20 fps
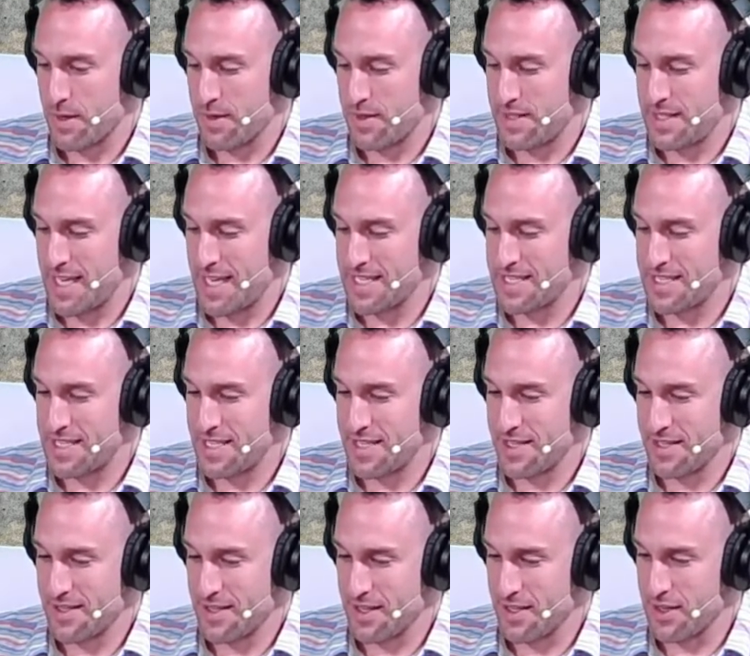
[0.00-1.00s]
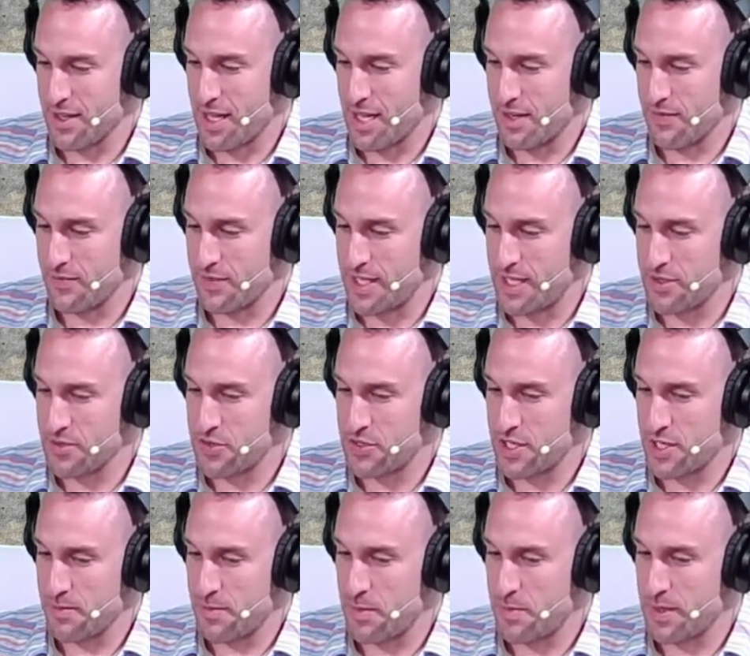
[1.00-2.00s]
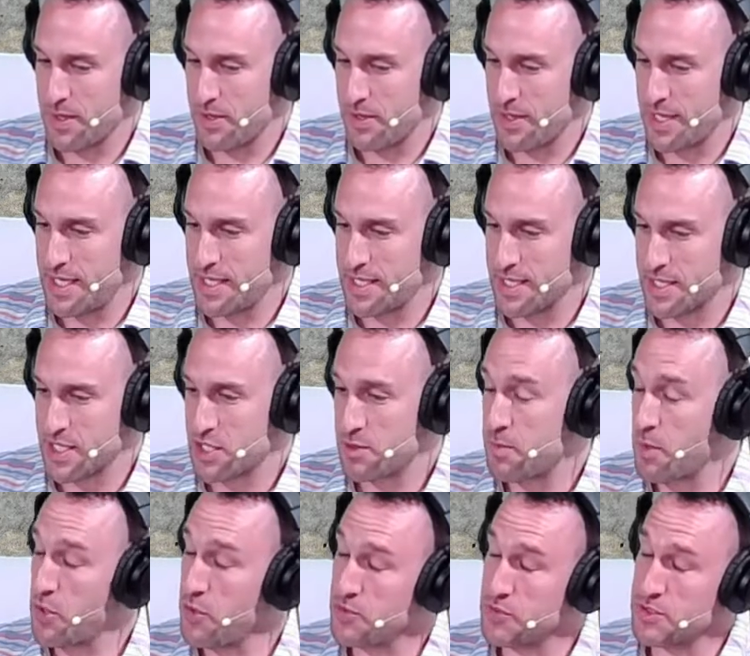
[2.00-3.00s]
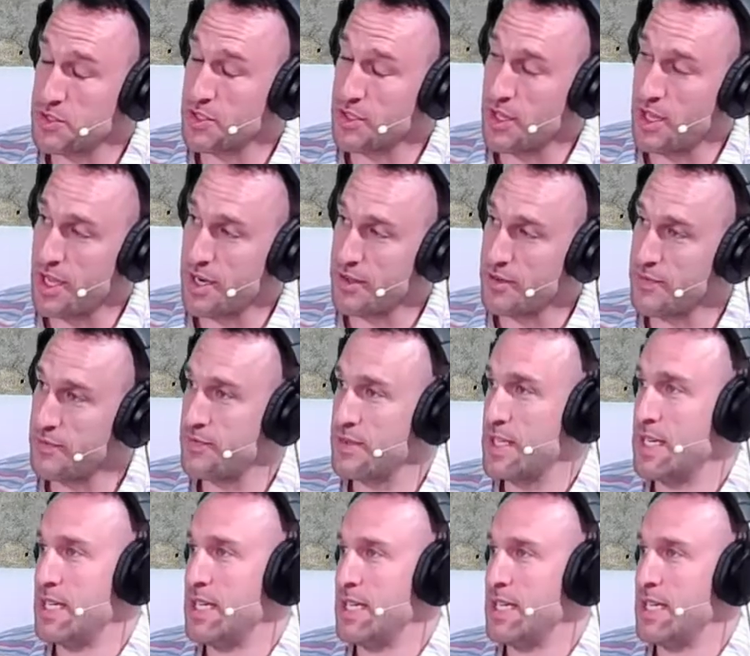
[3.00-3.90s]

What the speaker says: Tested a lot of leadership abilities, exposed a lot of